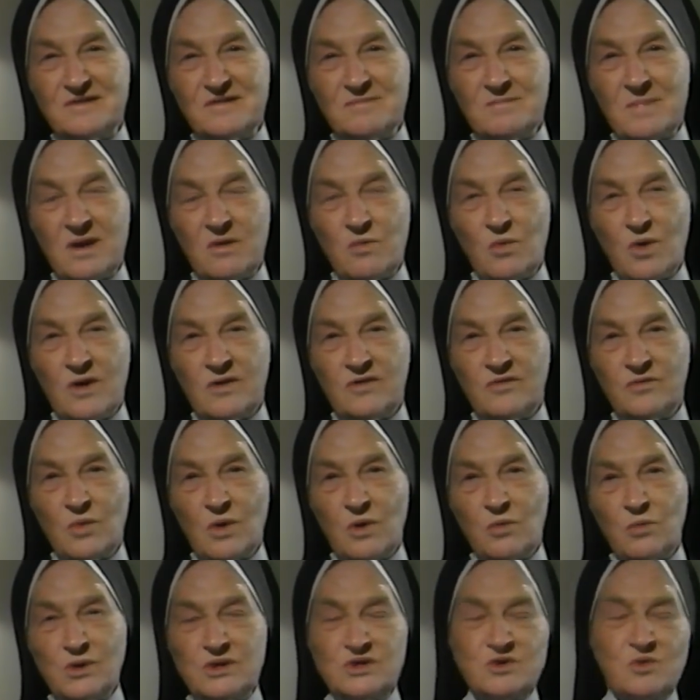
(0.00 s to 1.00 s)
to me was,
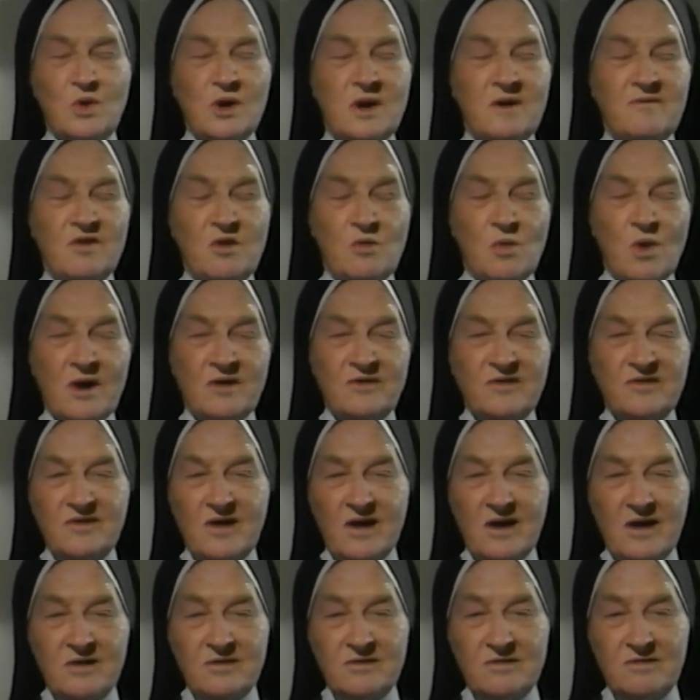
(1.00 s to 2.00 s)
Well, which one of you wants
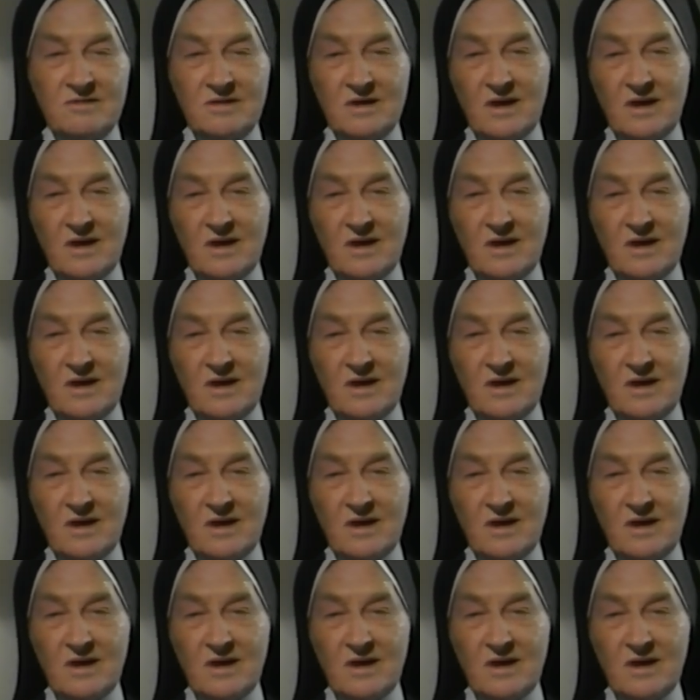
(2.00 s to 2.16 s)
to enter?